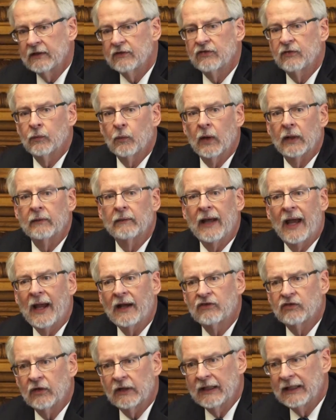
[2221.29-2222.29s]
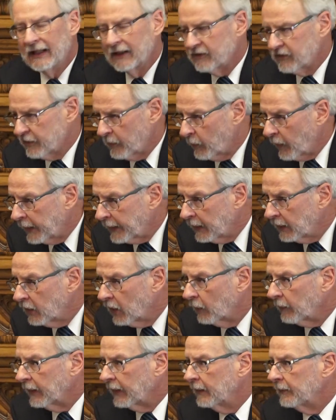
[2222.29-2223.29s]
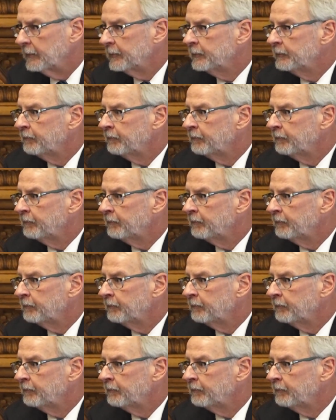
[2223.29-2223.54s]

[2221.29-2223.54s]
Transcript: is what actually gets the running going.